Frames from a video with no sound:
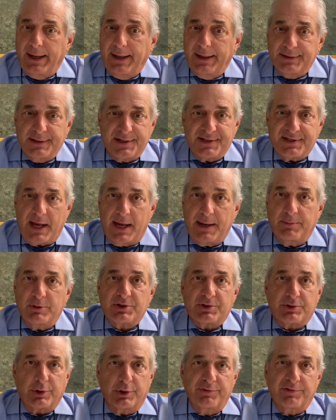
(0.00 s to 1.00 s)
The same is
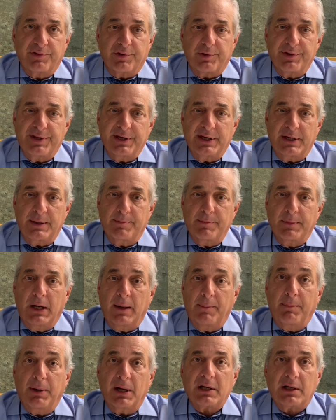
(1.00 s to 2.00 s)
true for the
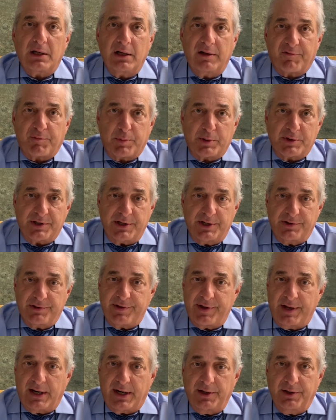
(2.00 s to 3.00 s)
buttock lift procedure
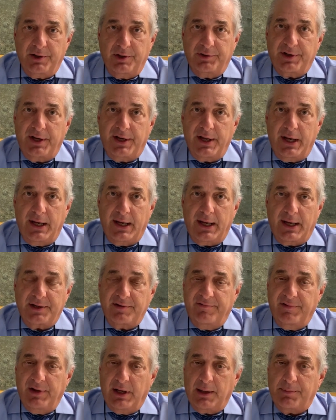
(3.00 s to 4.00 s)
that I do today. I
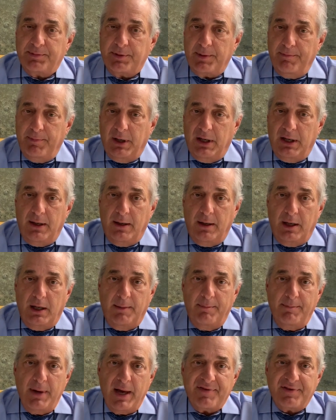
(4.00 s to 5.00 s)
developed
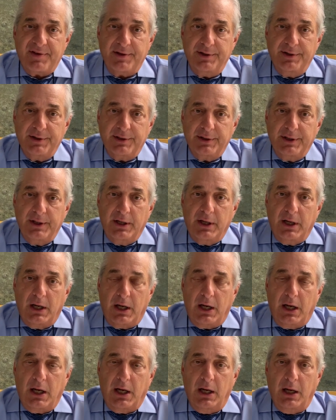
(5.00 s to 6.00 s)
a method
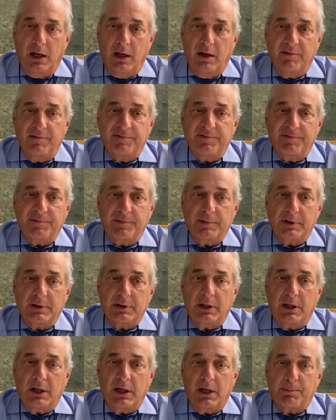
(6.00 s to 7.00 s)
of
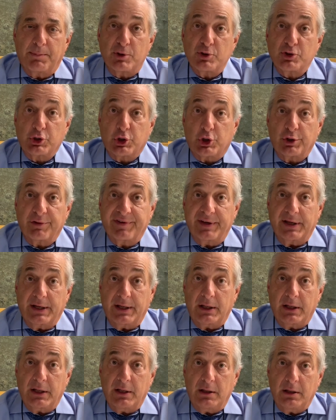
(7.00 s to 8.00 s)

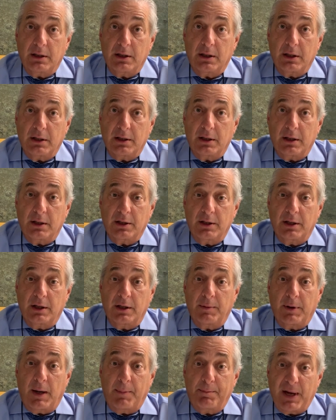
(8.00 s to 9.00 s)
preserving
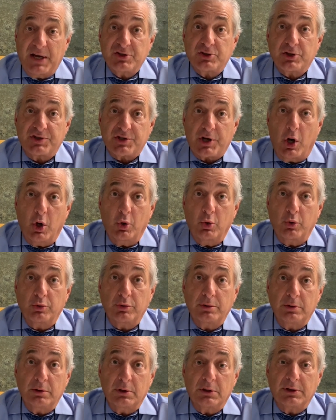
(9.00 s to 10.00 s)
a patient's
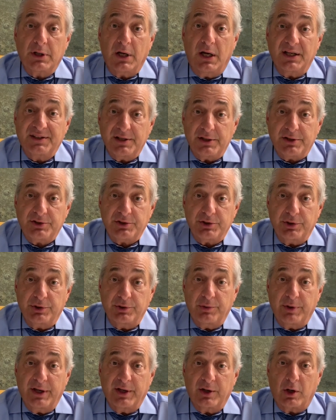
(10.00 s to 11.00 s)
own
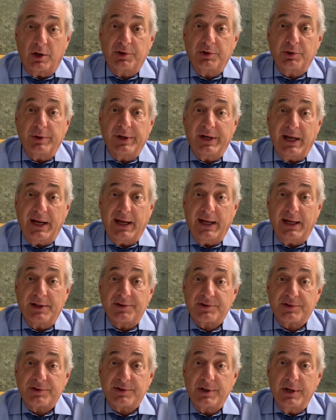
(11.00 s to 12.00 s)
tissue in order to
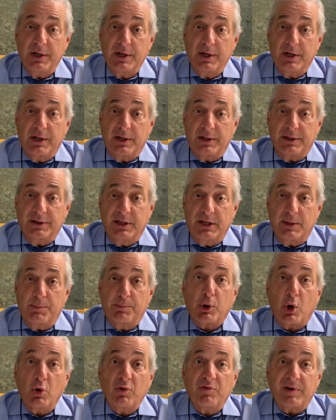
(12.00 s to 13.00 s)
enhance the
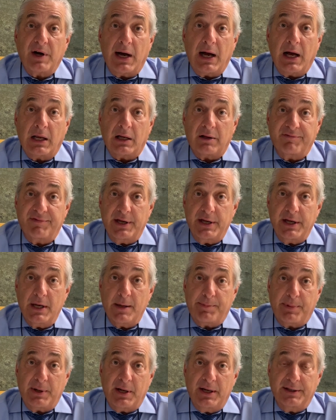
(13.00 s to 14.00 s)
profile of the
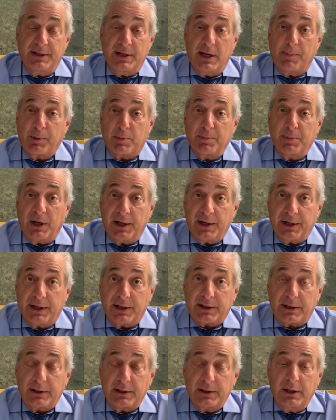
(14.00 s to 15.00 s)
hip and the upper buttock